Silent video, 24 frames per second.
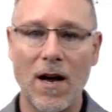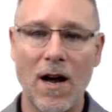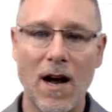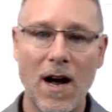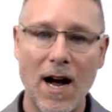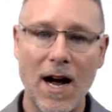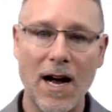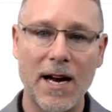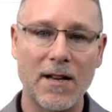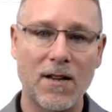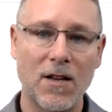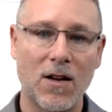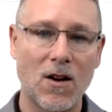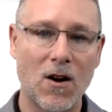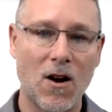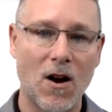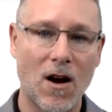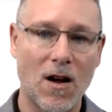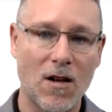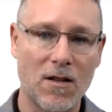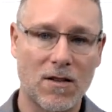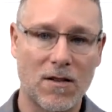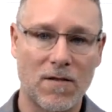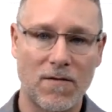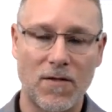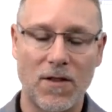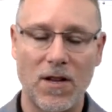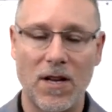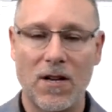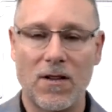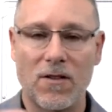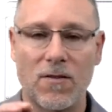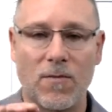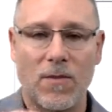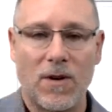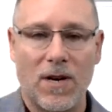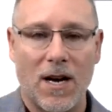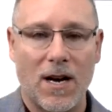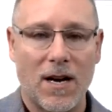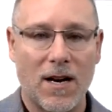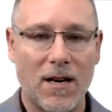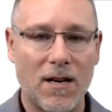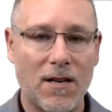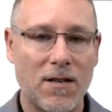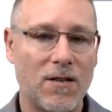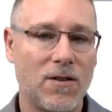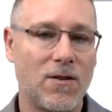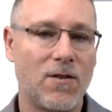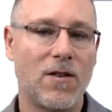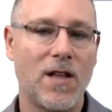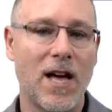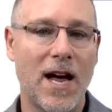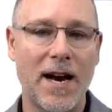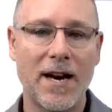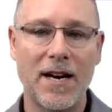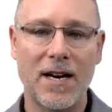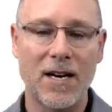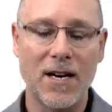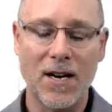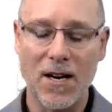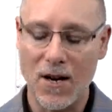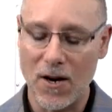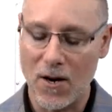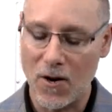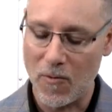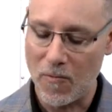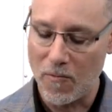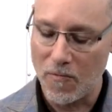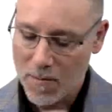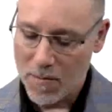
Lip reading: hide the cost of things, and we're not going to do that in Go.